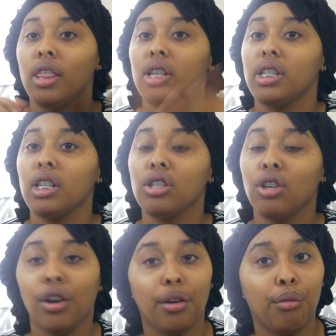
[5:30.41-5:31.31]
This is
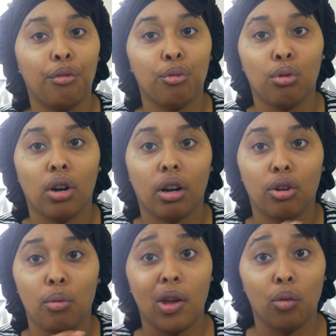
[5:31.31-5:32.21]
good for
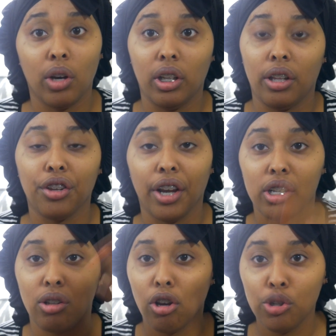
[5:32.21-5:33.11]
no matter what length your hair.
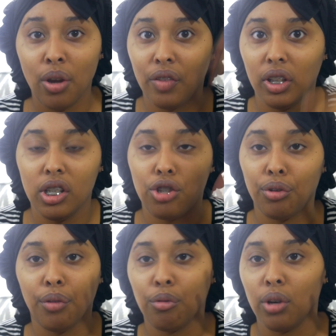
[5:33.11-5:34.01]
As long as you have at least
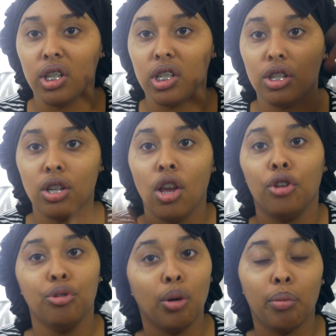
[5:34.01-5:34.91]
3 to 4 inches,
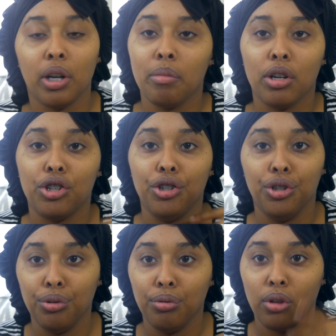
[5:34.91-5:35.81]
you can pretty much
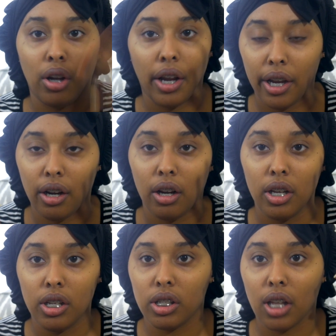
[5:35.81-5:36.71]
do your hair
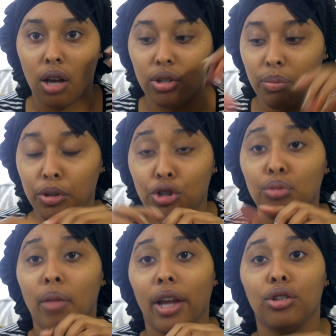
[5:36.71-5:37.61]
in this style. But
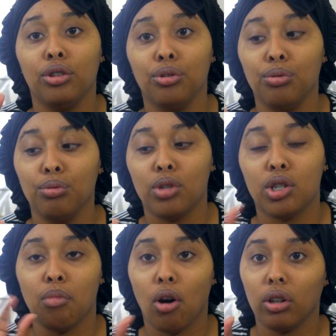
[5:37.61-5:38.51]
you might use
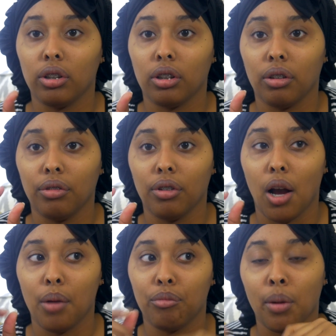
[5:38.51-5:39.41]
smaller
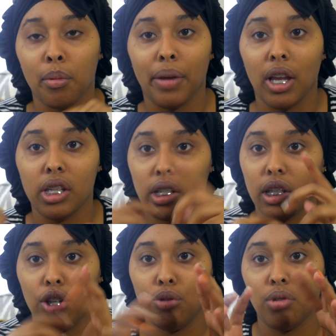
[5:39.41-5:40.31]
rubber bands
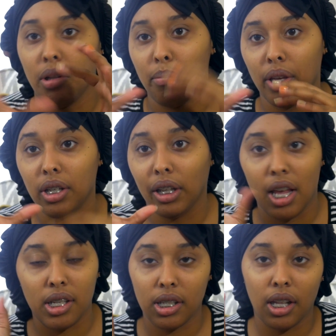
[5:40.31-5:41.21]
instead of using the big
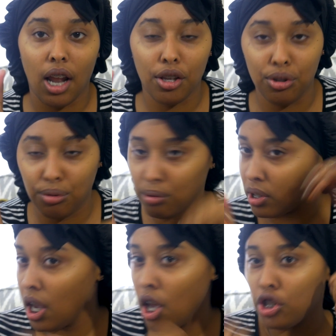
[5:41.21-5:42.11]
elastics that I use.
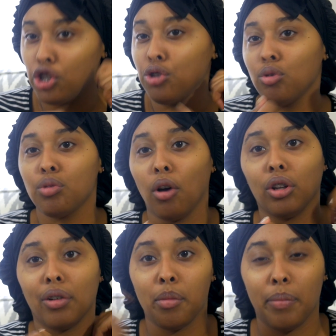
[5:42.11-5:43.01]
Just use
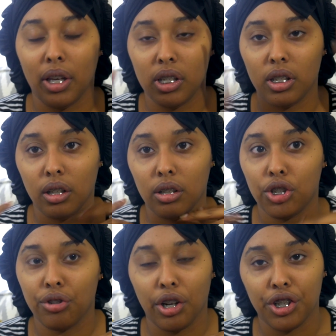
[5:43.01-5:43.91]
smaller rubber bands to
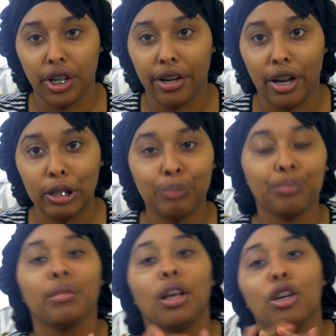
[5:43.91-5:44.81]
stretch your hair out.
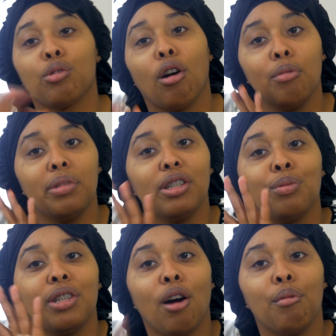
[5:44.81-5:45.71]
So I hope this
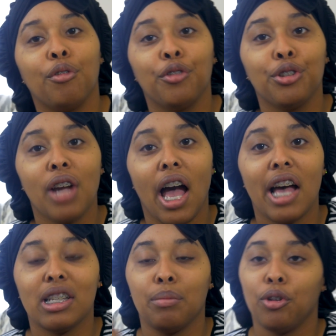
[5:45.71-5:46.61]
was helpful for you
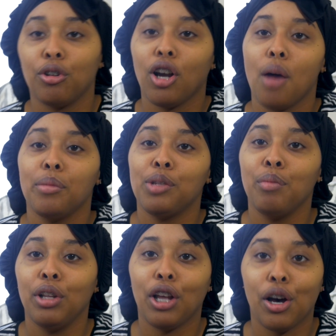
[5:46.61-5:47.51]
guys. Let me know in the comments
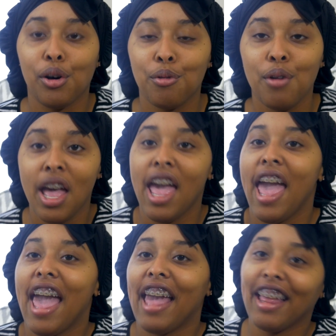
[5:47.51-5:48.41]
below,
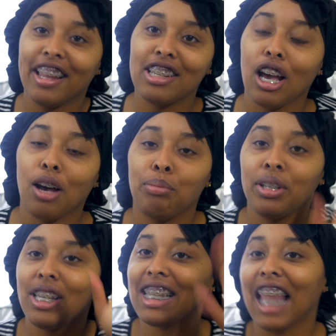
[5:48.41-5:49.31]
and
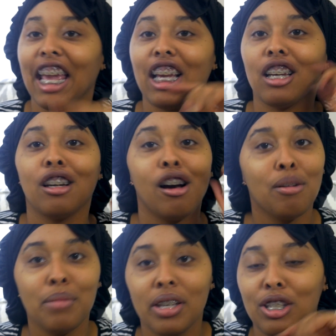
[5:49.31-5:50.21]
please like,
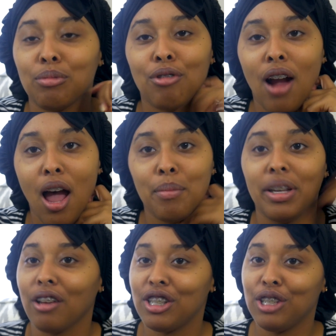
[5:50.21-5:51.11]
comment, subscribe,
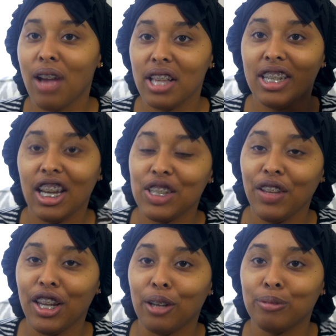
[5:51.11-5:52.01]
and I'll see you guys in the next
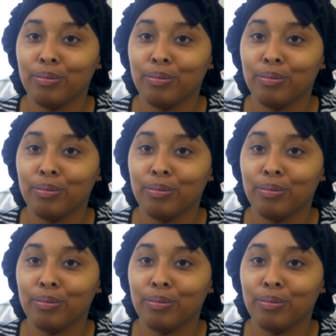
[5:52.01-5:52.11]
video.